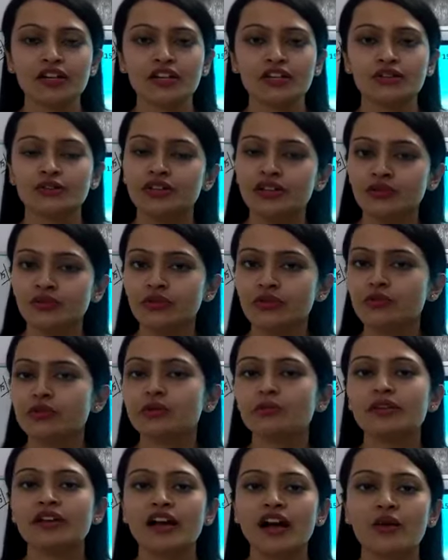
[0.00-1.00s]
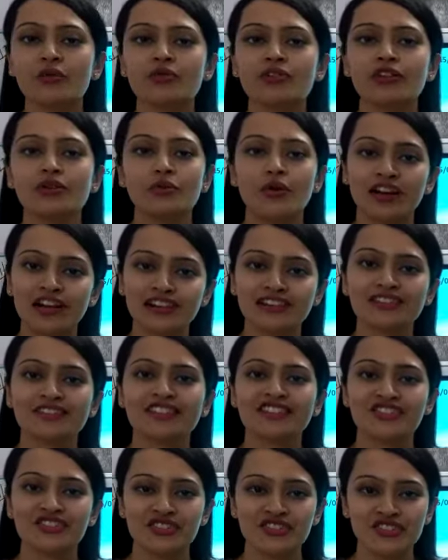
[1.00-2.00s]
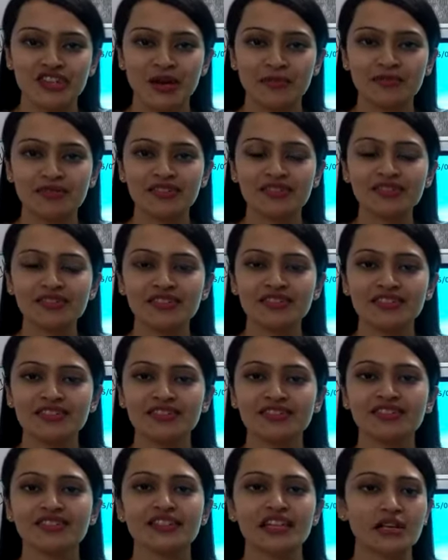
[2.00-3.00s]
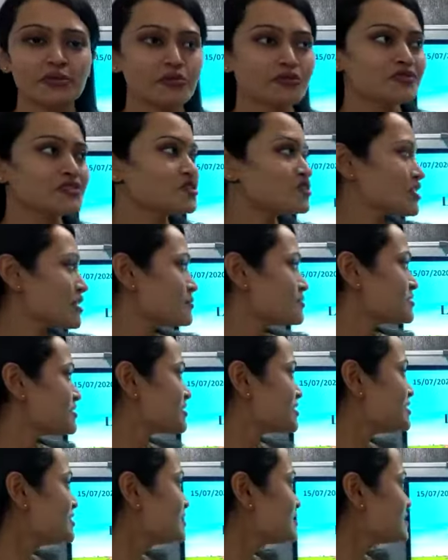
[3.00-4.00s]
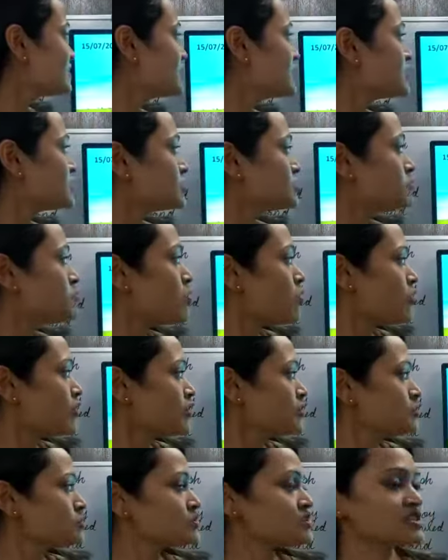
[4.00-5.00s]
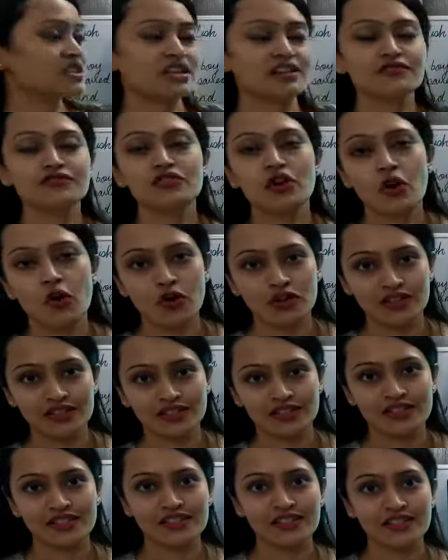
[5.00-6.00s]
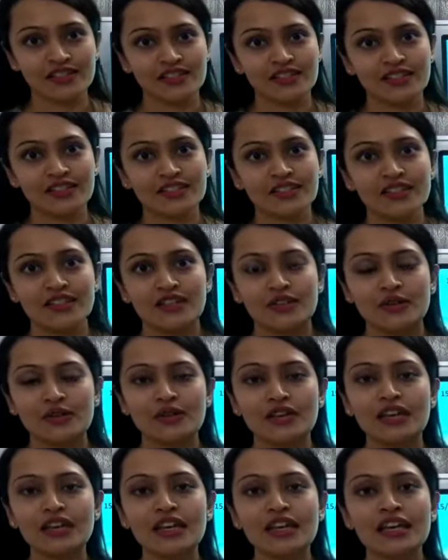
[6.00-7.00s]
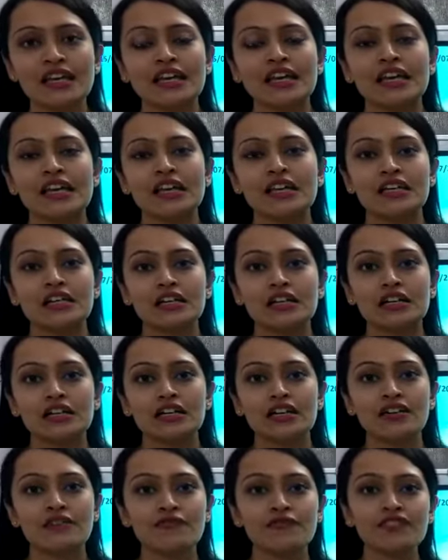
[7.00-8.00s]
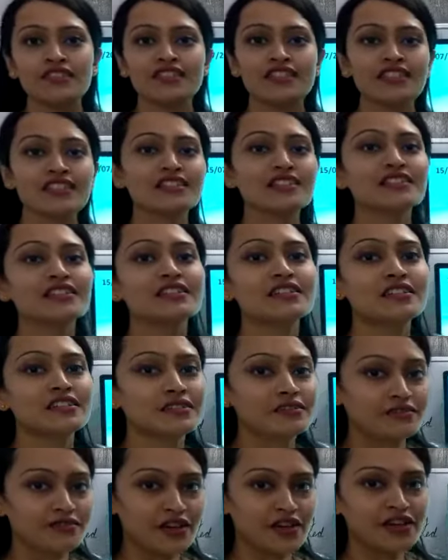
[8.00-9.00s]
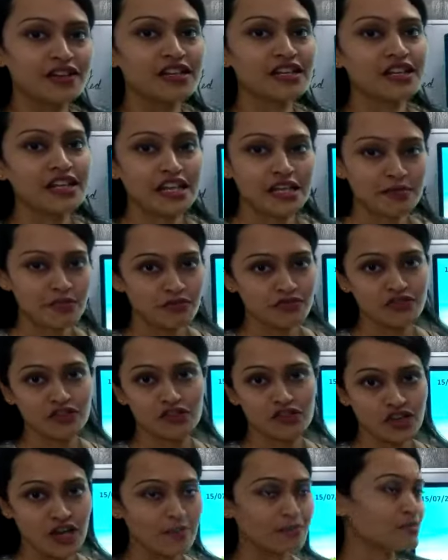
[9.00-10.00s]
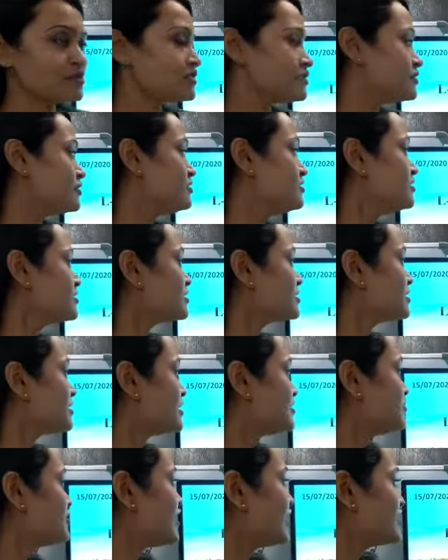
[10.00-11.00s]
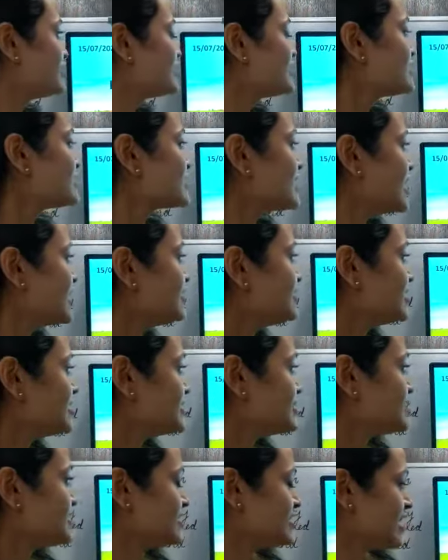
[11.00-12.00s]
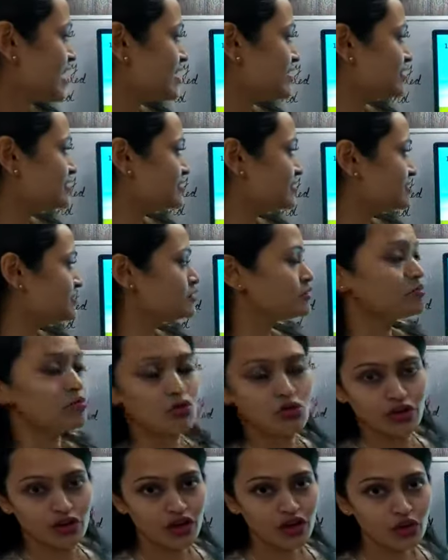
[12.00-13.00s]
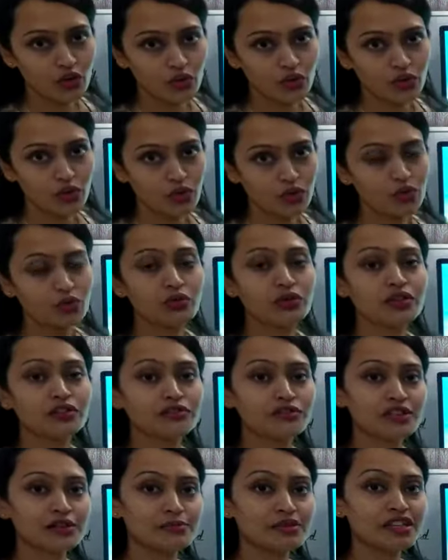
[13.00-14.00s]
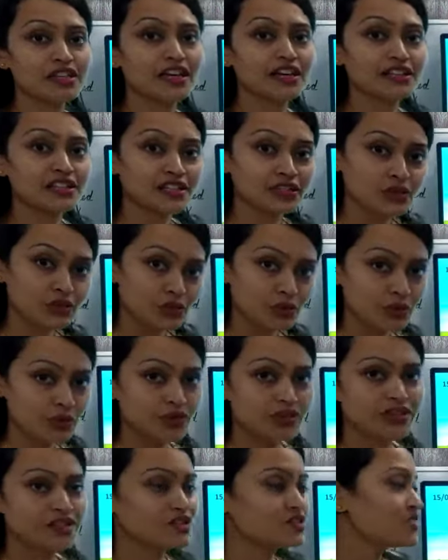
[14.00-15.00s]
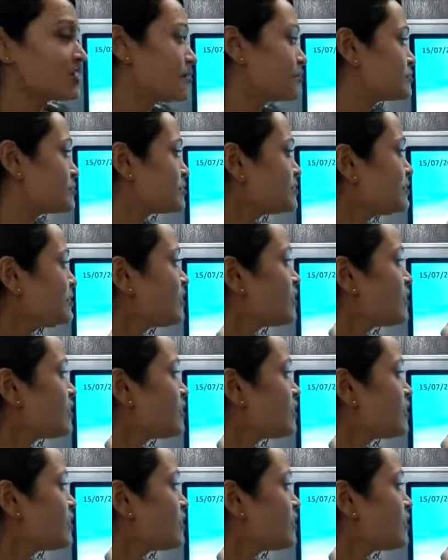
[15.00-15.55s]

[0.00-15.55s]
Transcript: Today we will be covering one literature chapter. The name of the chapter is The Boy Who Saved Holland. Okay, if we see the very name of the chapter, then we understand there is a character, the boy, who we will be getting to know in the chapter,